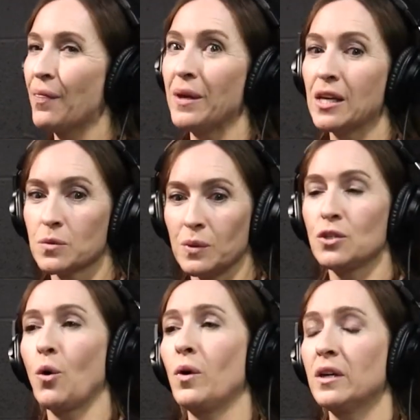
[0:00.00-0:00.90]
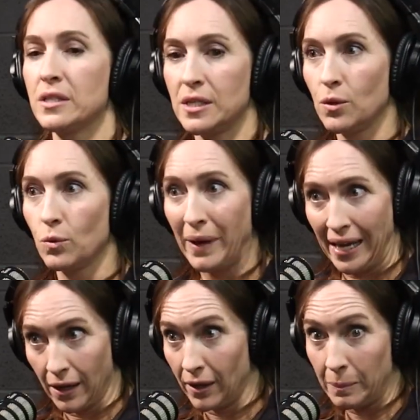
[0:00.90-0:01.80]
because we don't want to see you
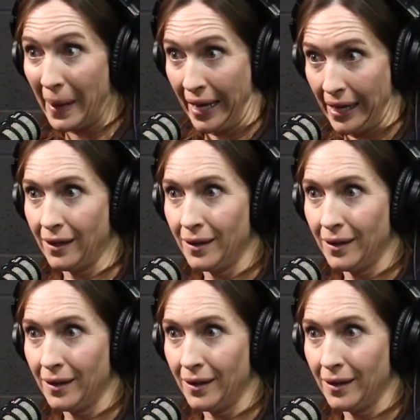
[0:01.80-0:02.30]
in pain.